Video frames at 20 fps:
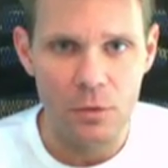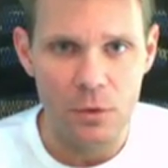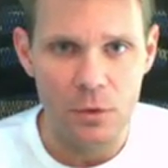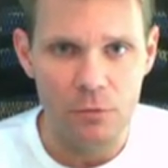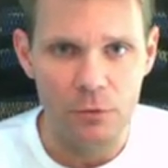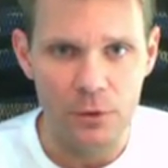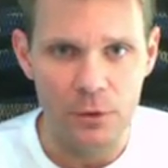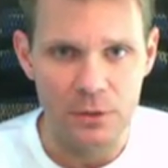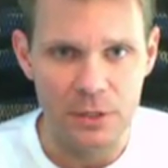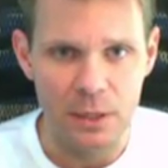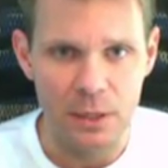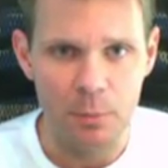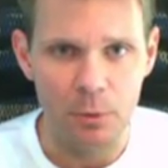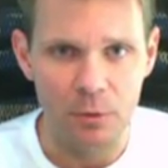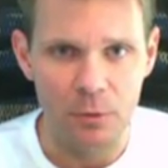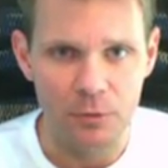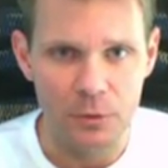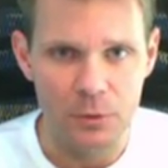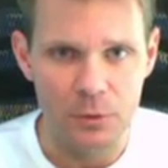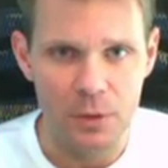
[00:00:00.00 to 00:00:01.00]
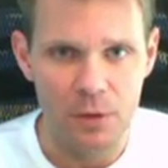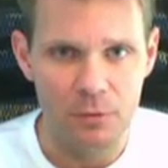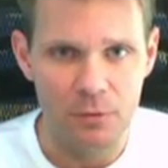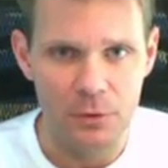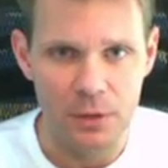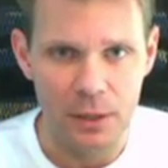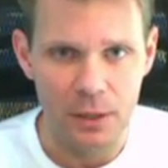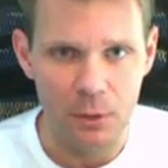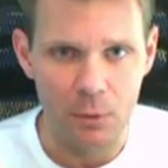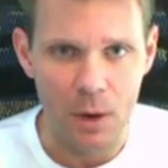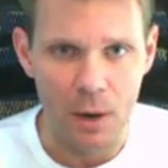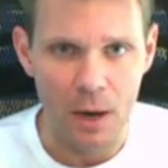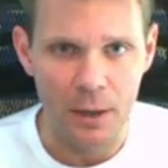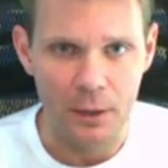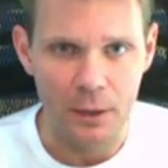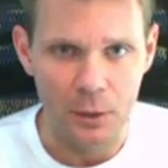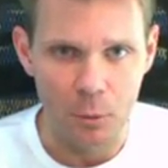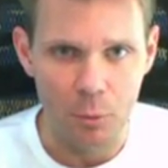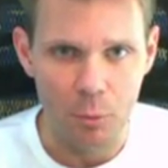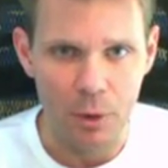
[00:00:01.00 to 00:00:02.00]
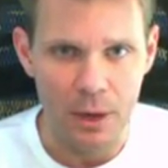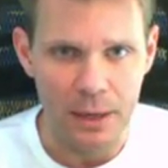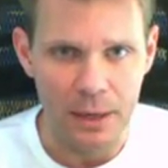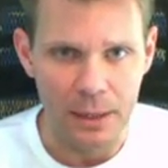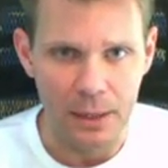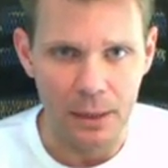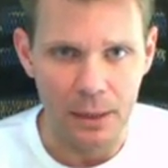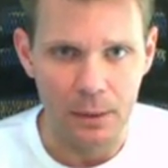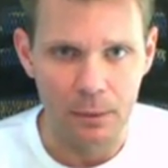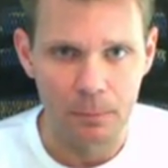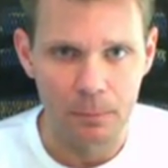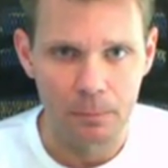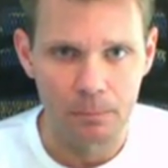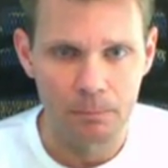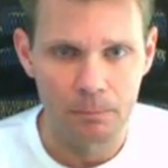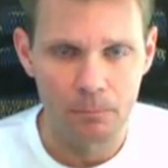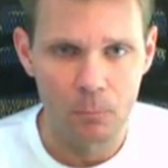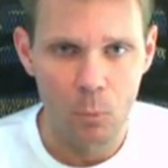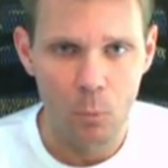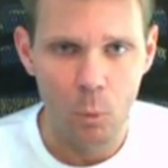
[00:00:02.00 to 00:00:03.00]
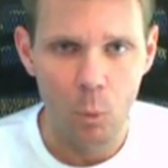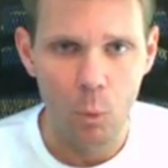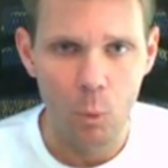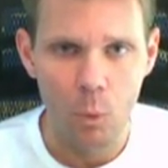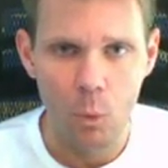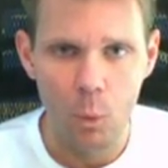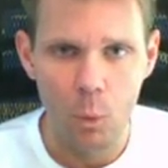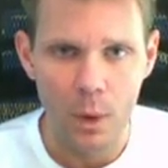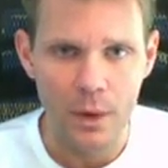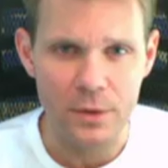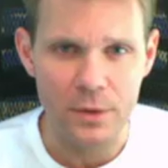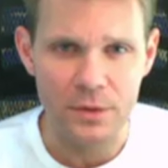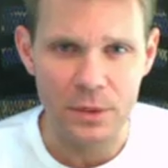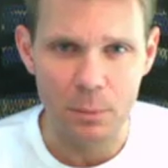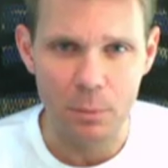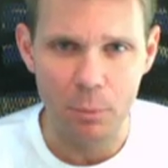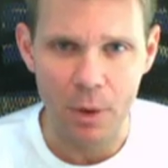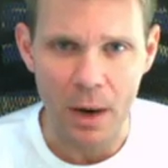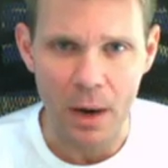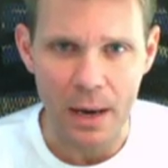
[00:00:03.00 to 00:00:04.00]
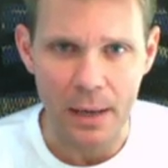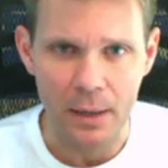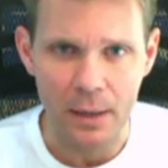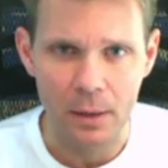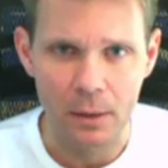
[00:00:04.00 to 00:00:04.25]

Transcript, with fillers: for example, if you if you take a rock and you break it, where does it break?